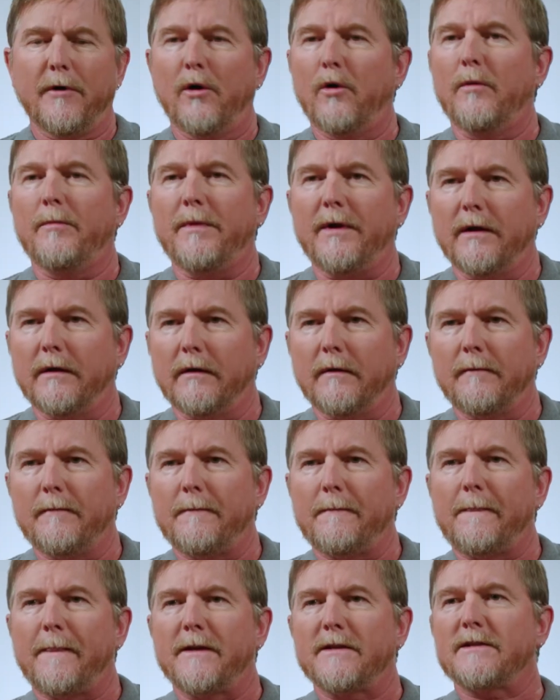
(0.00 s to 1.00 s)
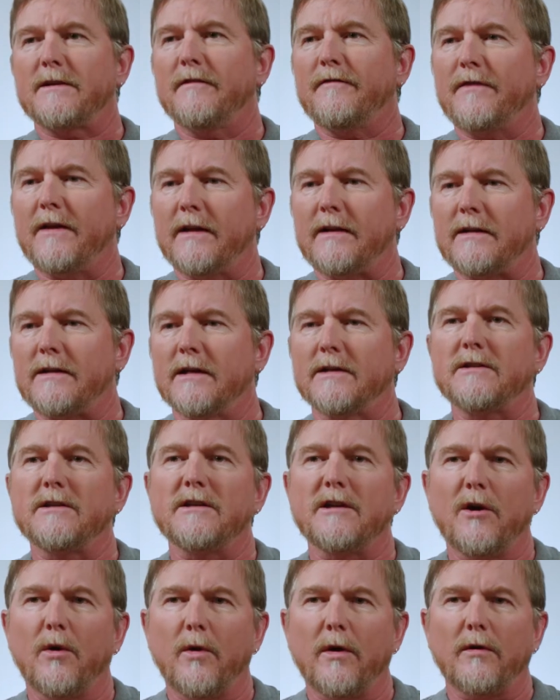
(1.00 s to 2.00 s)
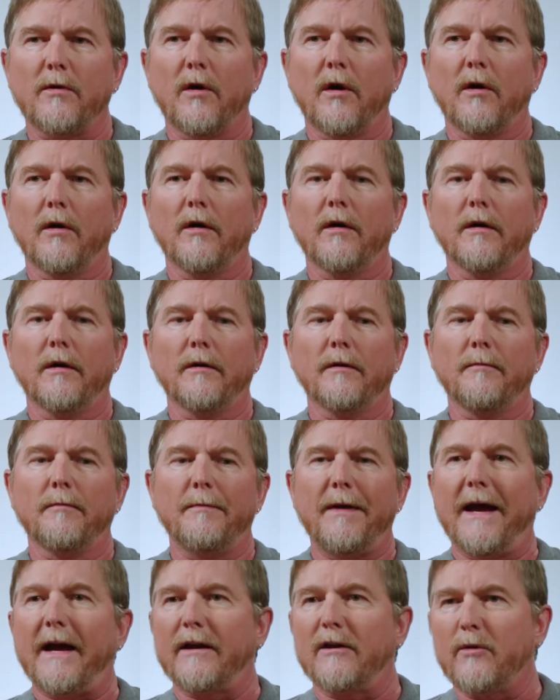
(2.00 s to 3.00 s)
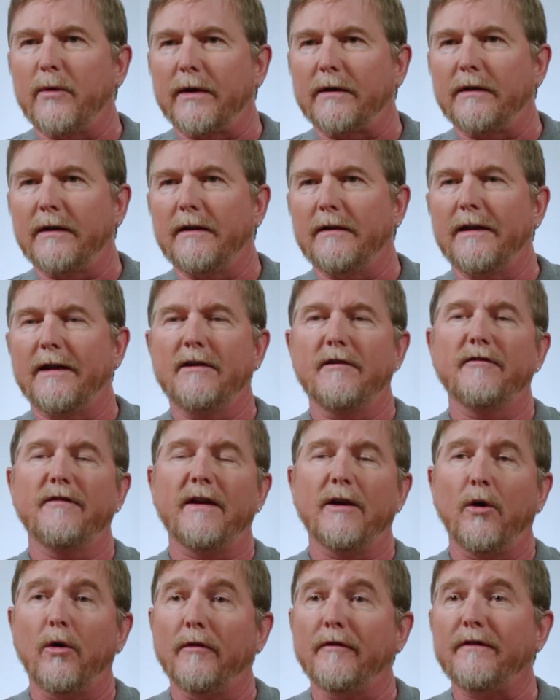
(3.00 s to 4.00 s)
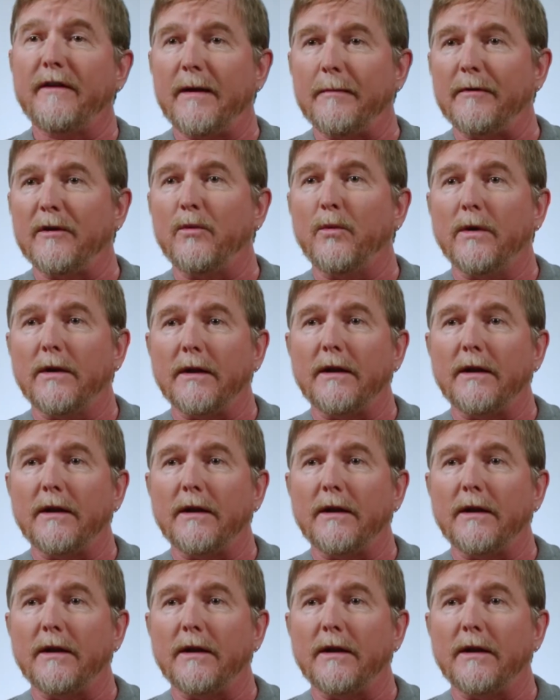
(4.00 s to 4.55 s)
oatmeal, stuff that doesn't go bad quickly, that your whole family will